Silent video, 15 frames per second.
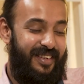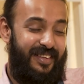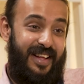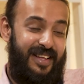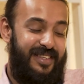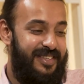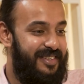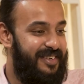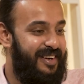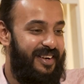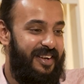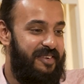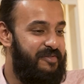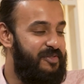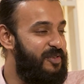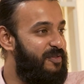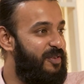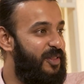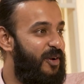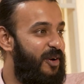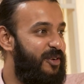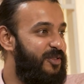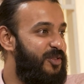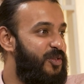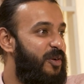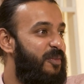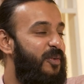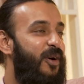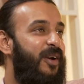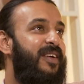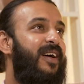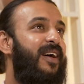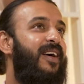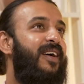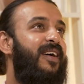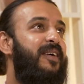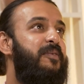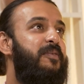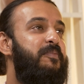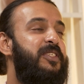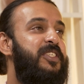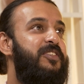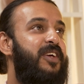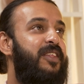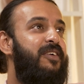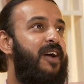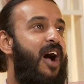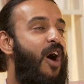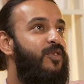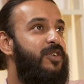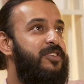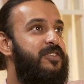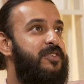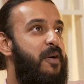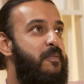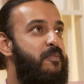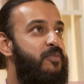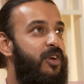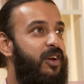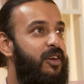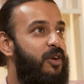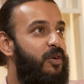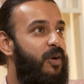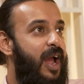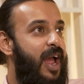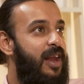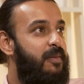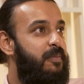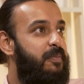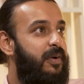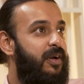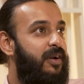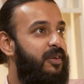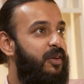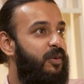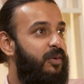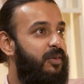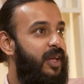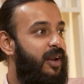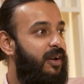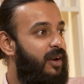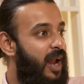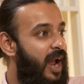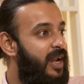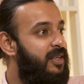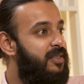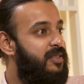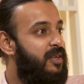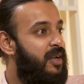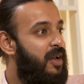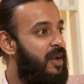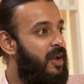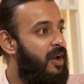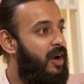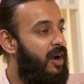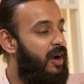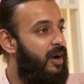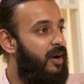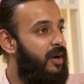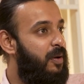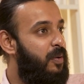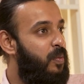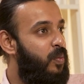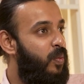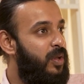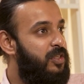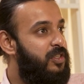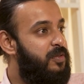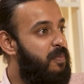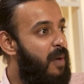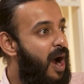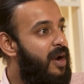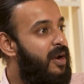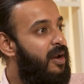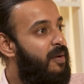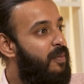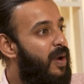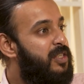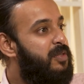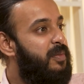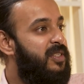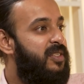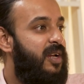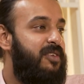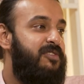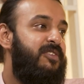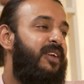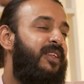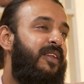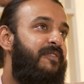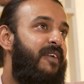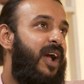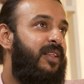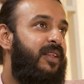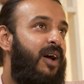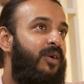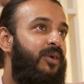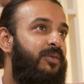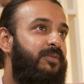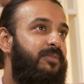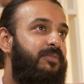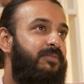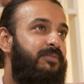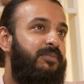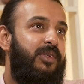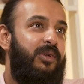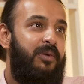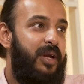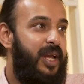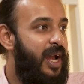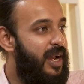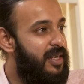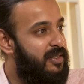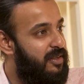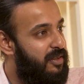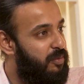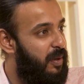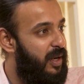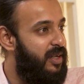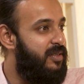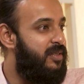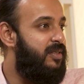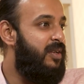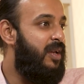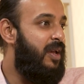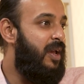That's certainly a food for thought to chew upon. Mr. Chander, how does Brillio help, their clients with smart investments, considering the fact now, AI is into place